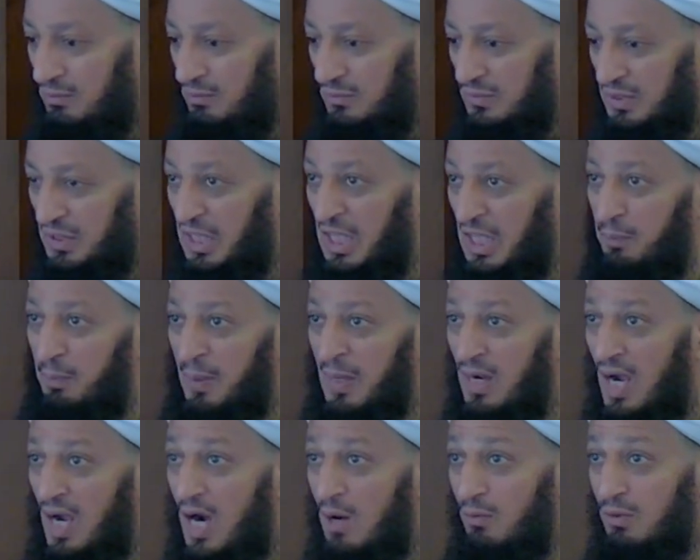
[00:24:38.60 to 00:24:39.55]

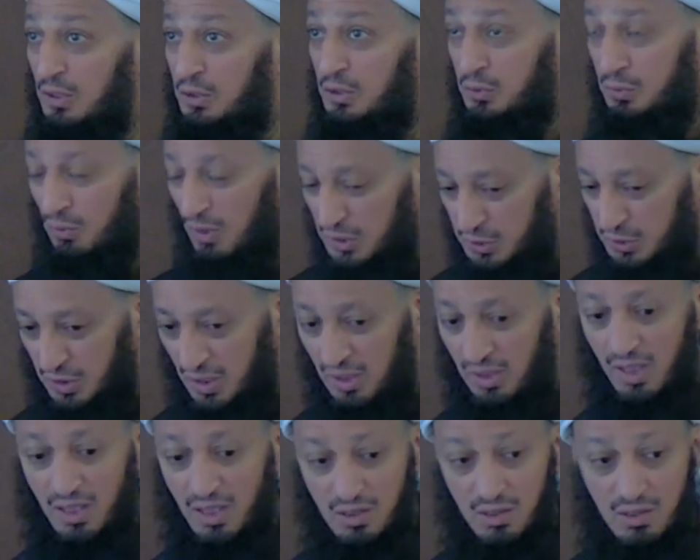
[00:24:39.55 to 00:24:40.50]
Keeping our trust
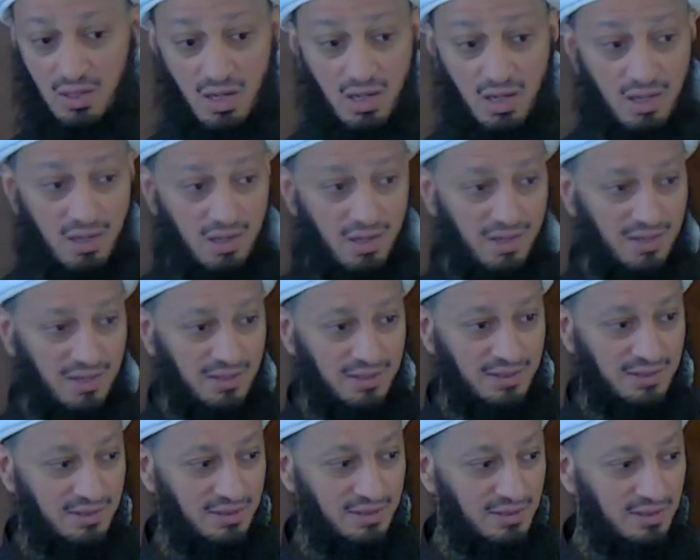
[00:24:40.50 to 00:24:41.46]
in Allah.
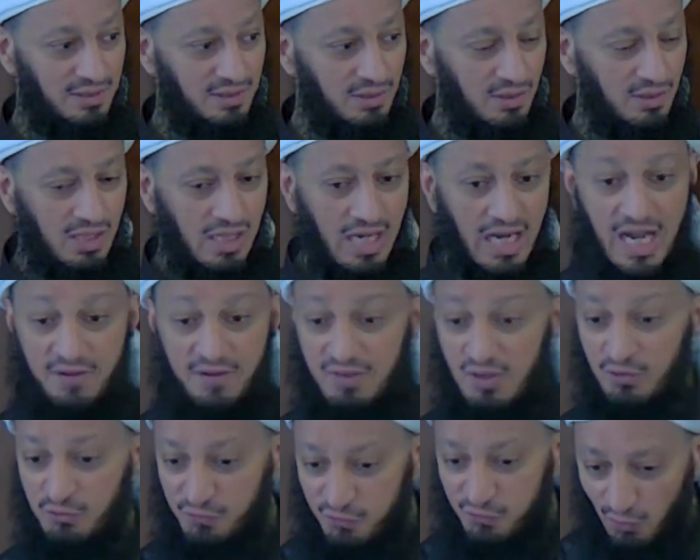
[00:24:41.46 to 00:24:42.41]

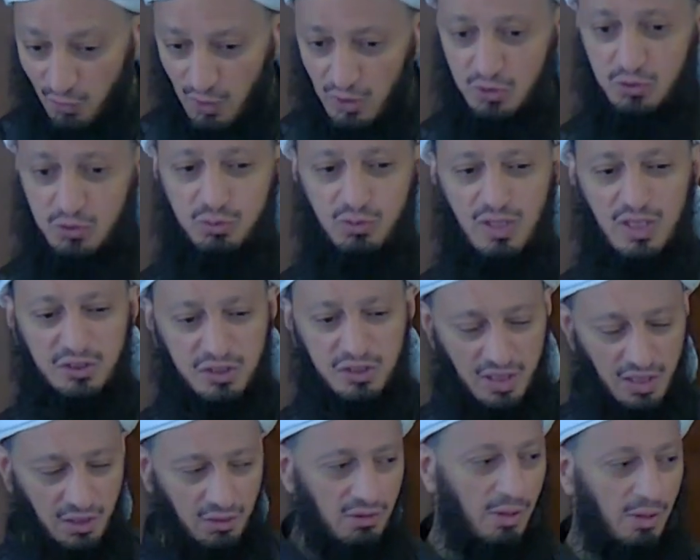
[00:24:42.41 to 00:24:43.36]
Having full
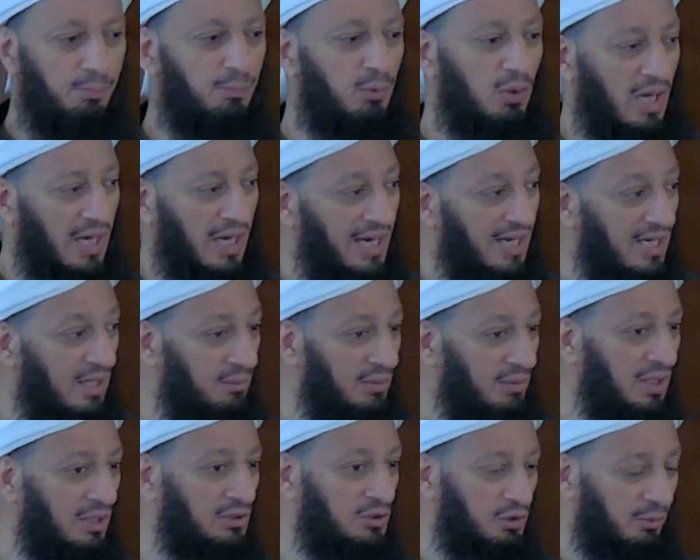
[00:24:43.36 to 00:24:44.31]
trust in Rabbul
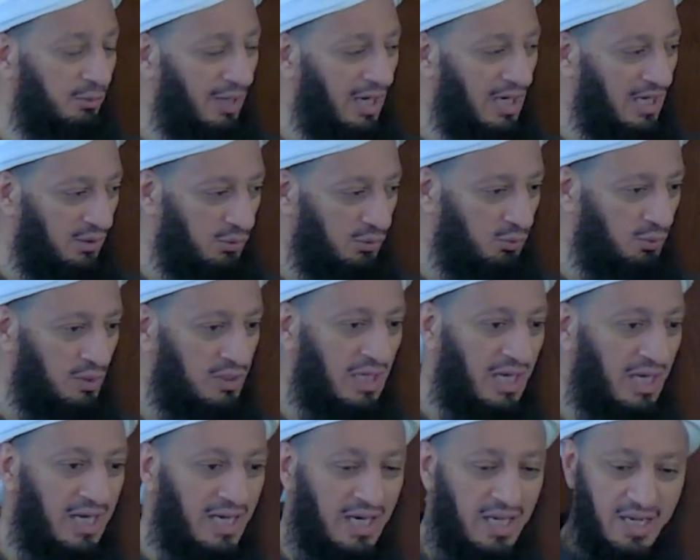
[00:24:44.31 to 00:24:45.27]
Alameen subhanahu wa
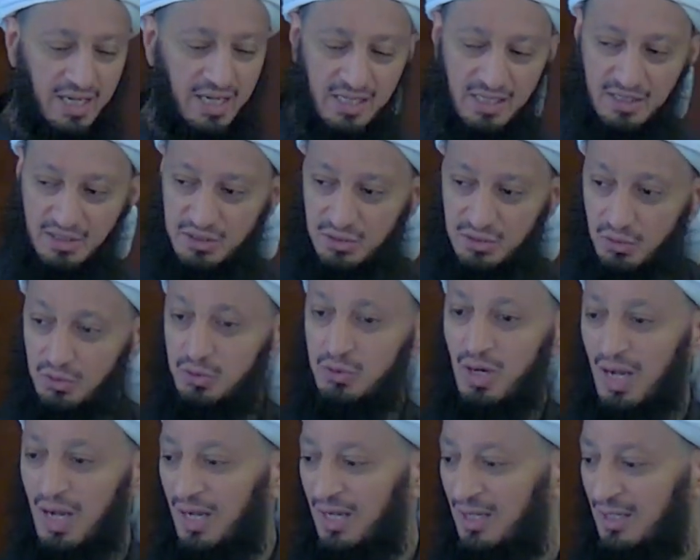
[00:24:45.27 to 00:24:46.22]
ta'ala in His
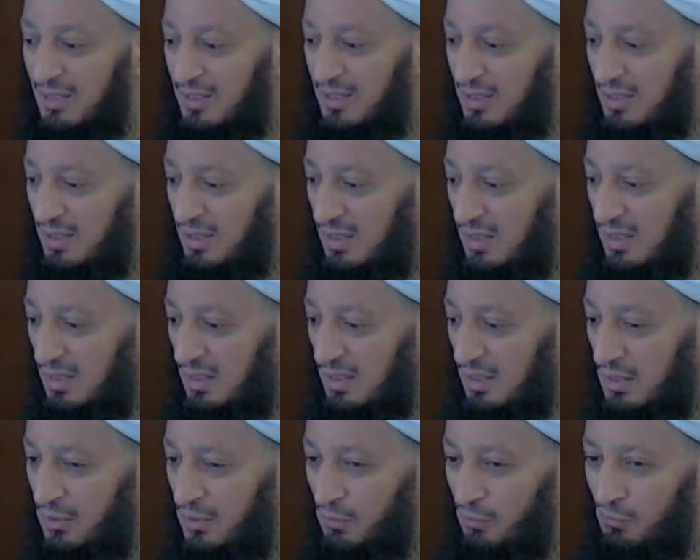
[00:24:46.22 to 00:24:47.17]
Nusrah.
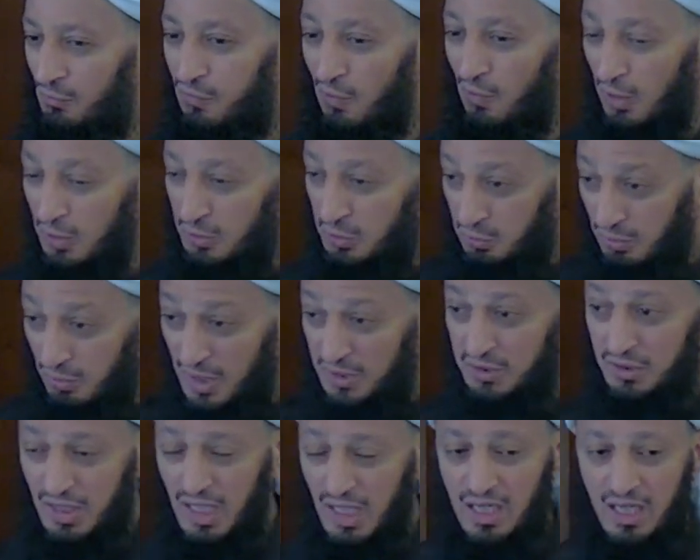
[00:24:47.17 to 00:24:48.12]
Full
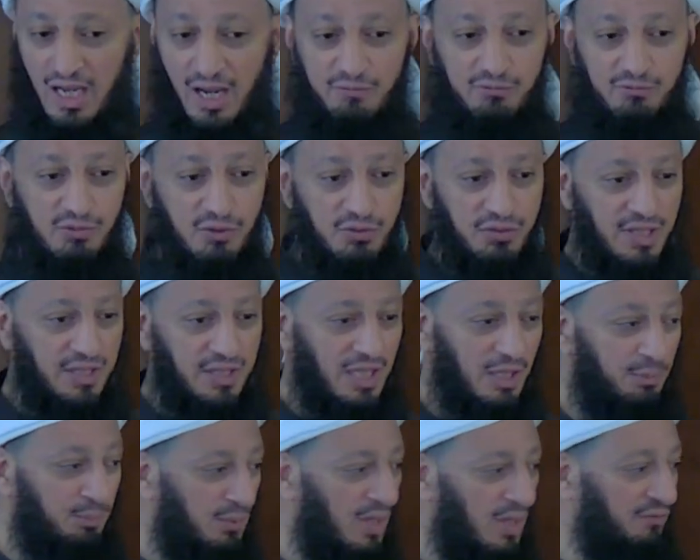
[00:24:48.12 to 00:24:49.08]
trust in everything
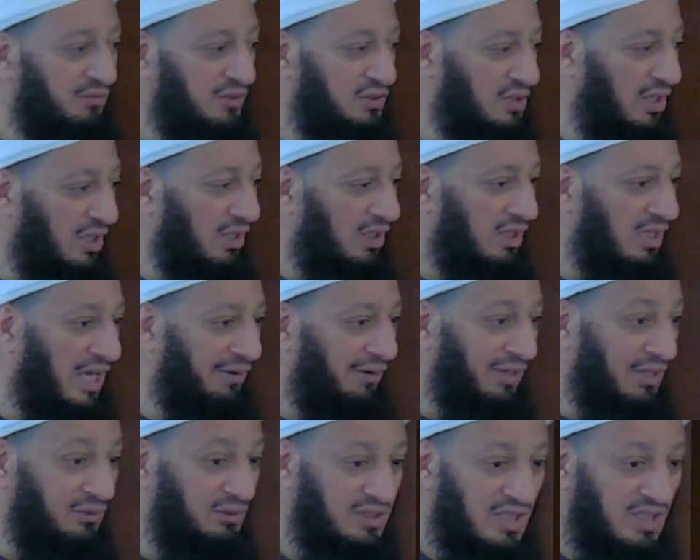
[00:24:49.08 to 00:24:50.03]
that Prophet
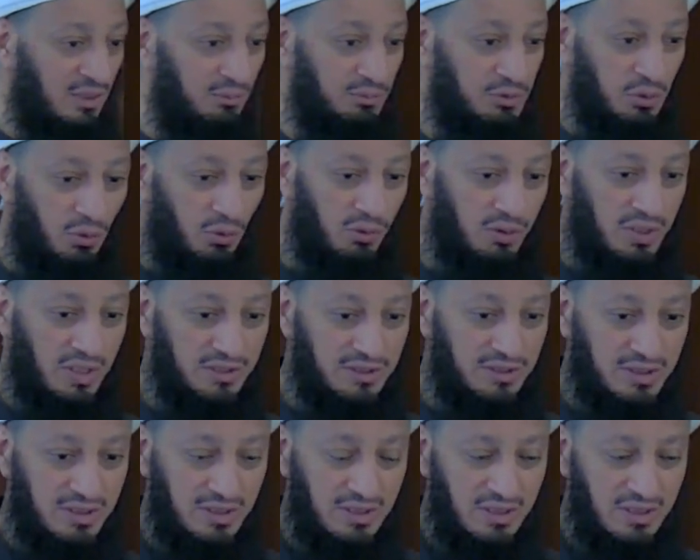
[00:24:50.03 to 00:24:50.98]
sallallahu alayhi wa sallam told us.